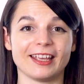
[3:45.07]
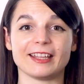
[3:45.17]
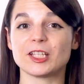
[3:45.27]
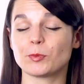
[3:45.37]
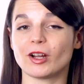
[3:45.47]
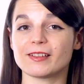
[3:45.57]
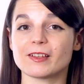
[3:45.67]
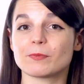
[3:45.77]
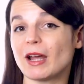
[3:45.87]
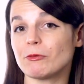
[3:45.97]
And this
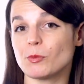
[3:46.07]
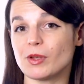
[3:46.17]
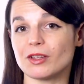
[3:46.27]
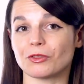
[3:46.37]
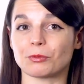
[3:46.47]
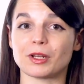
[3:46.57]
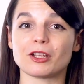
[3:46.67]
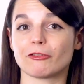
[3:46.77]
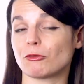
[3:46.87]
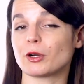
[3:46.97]
process might repeat 3
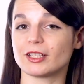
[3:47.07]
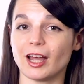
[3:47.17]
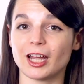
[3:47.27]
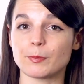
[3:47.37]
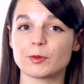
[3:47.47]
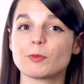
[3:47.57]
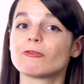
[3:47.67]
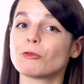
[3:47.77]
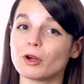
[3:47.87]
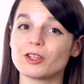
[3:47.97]
or 4 times
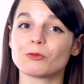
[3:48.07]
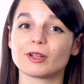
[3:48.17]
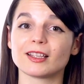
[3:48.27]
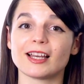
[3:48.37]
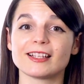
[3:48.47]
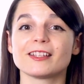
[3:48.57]
before you realize